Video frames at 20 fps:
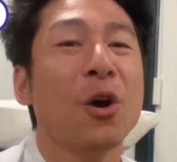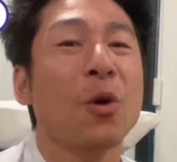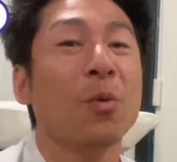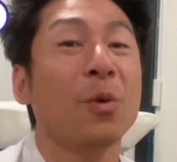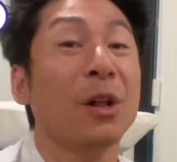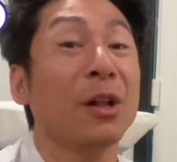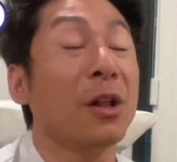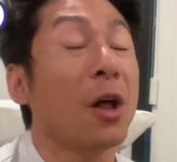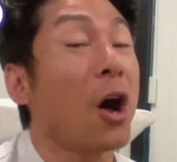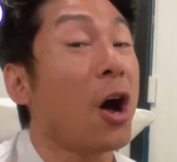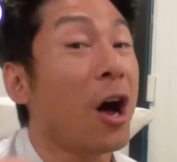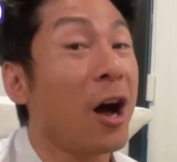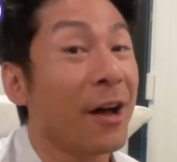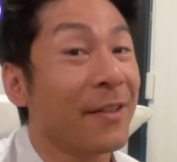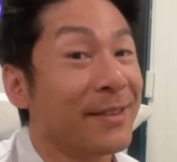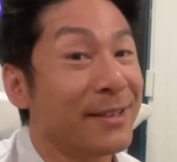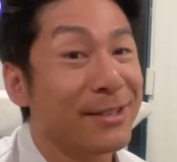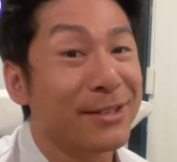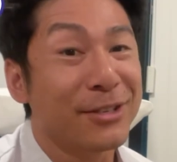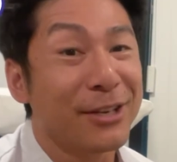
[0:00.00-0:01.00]
Well, on
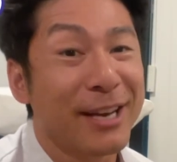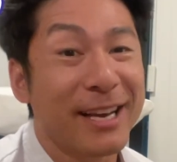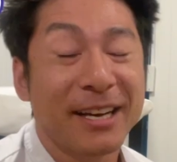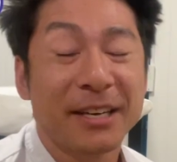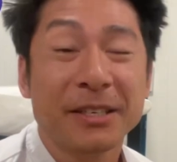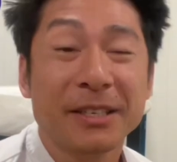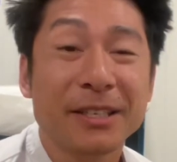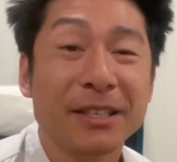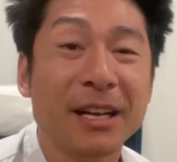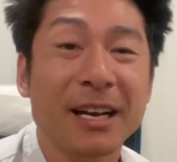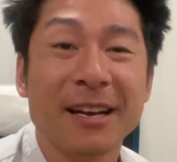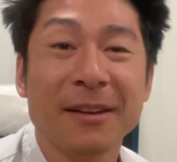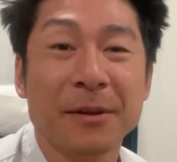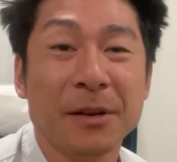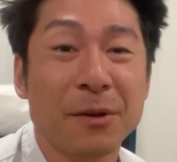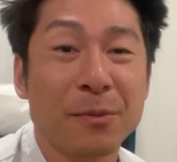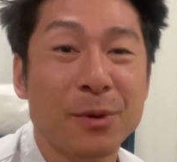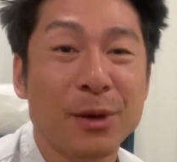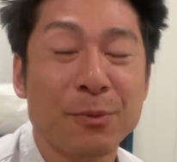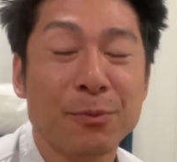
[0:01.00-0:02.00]
this channel, I'm
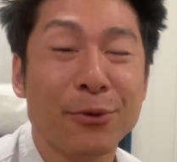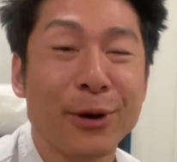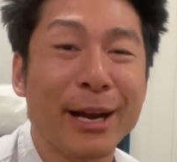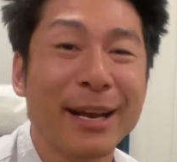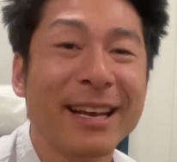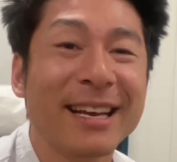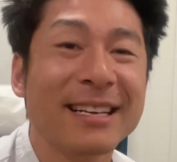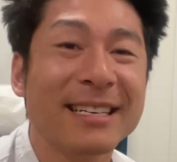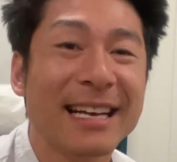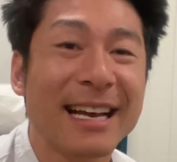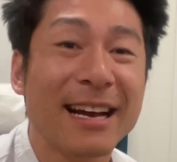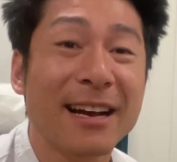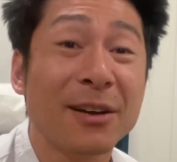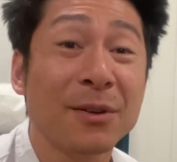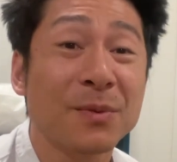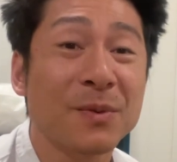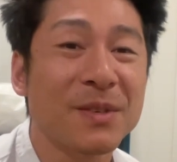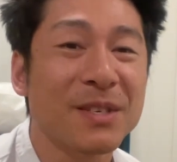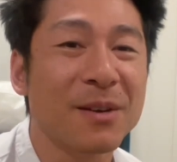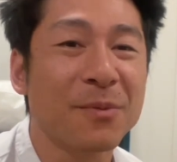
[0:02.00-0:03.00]
going to be breaking
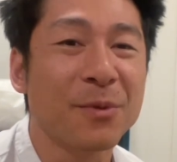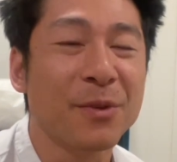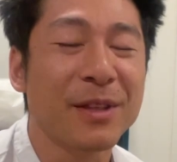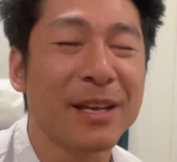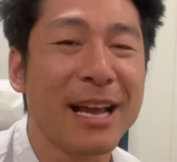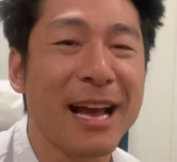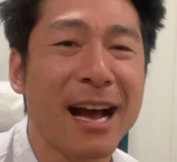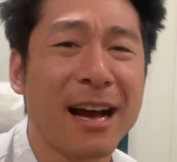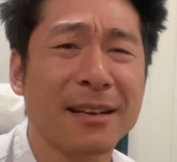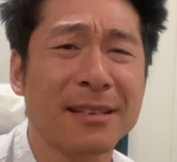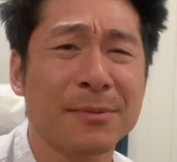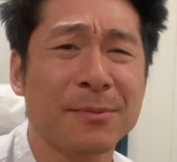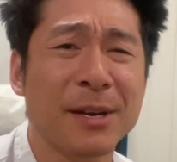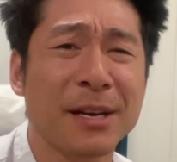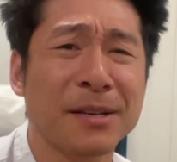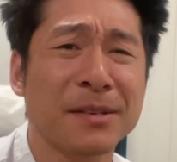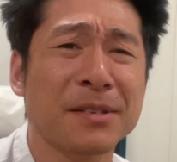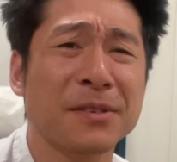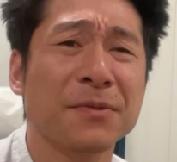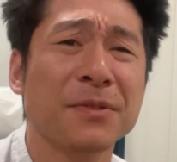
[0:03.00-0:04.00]
down some of the
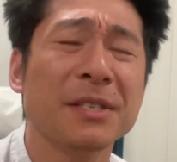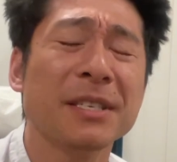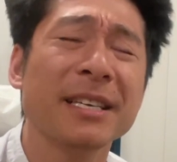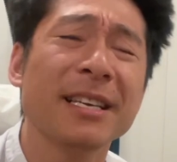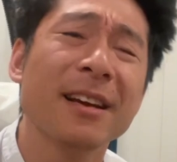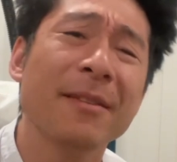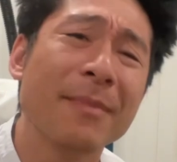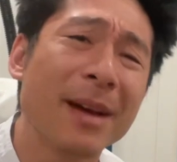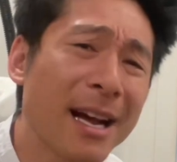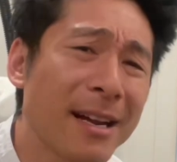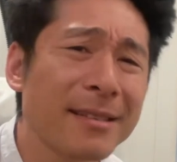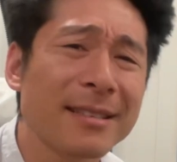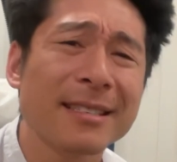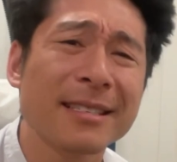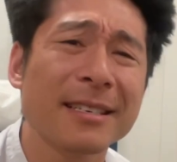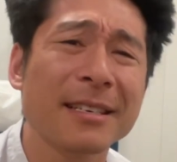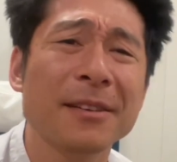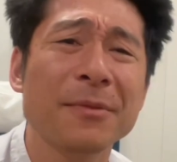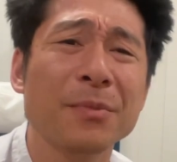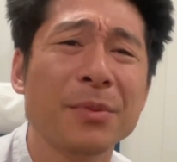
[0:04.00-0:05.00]
aspects of TMS
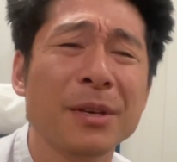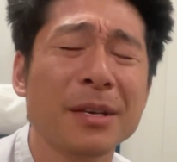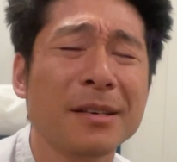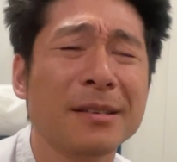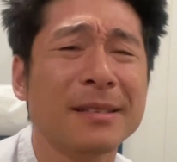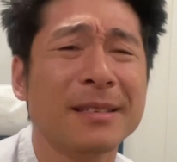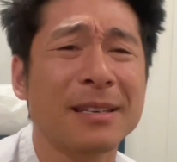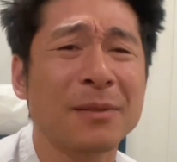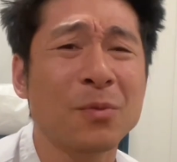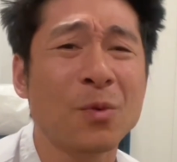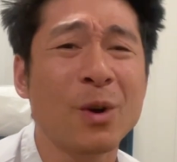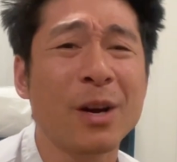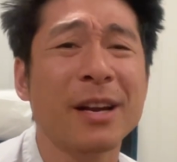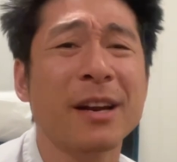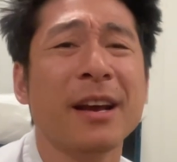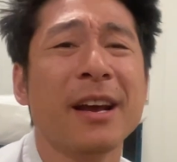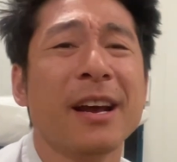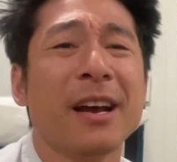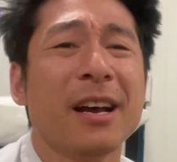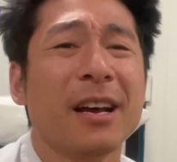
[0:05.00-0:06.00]
that can be somewhat
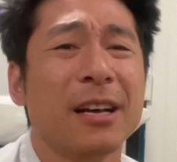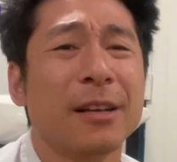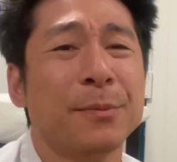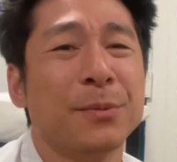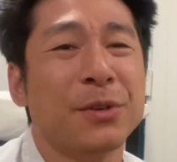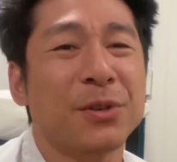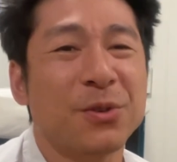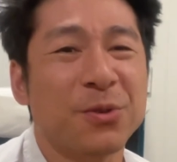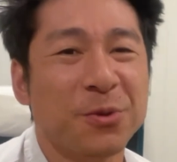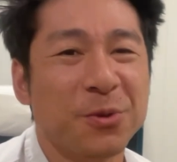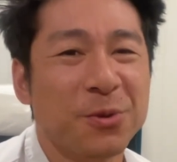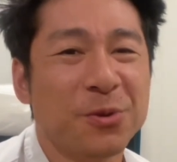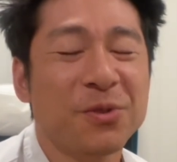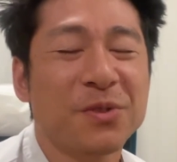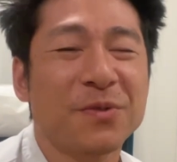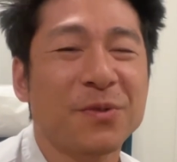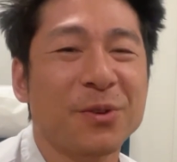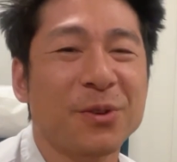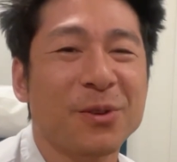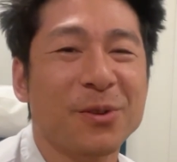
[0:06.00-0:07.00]
abstruse
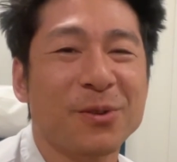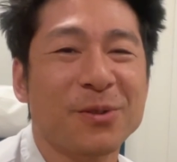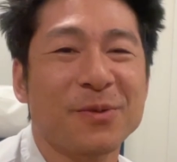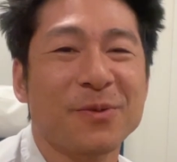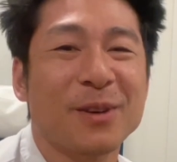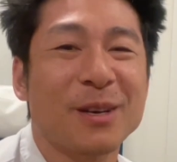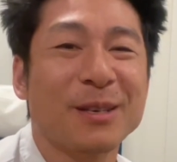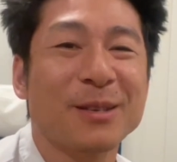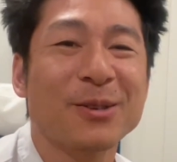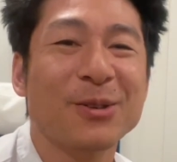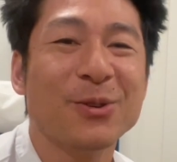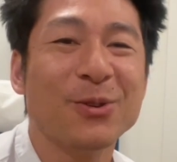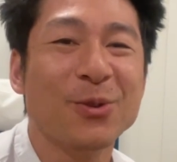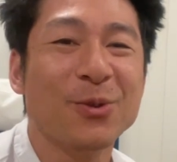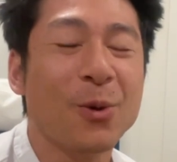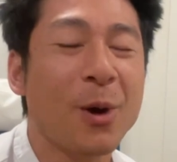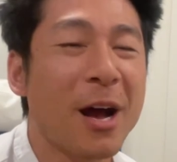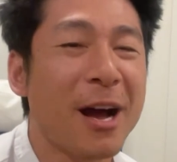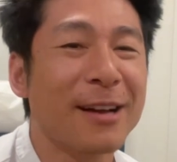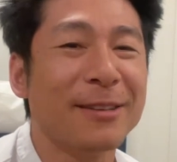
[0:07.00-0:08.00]
for those of us
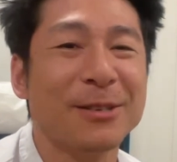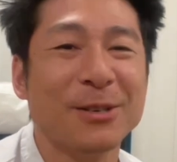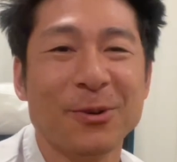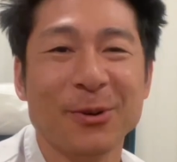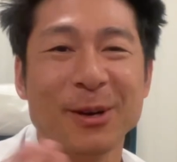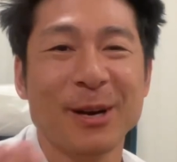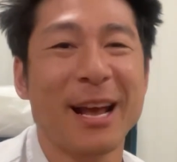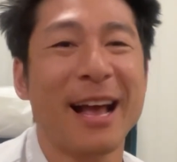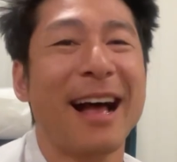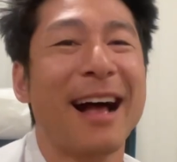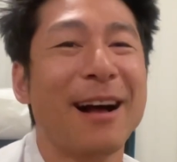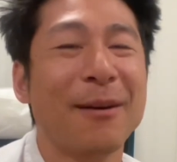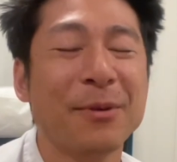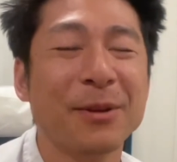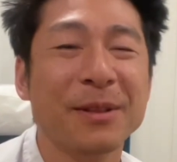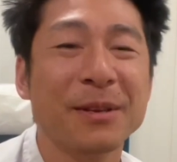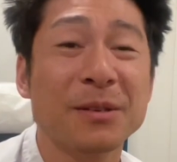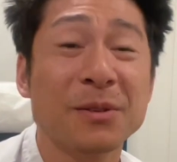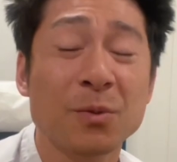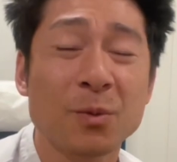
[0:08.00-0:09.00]
who don't
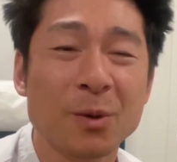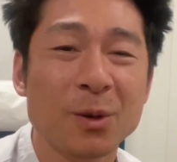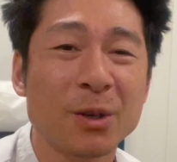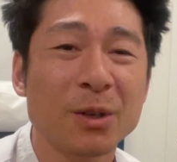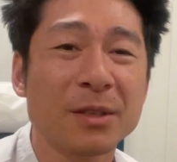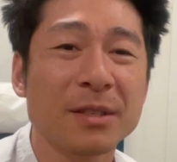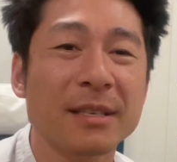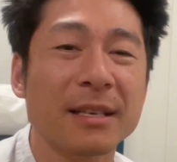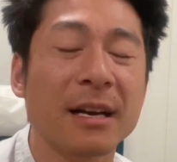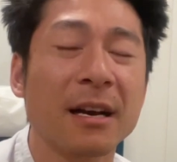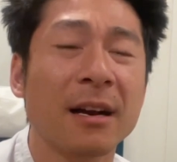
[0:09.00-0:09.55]
inhabit this world,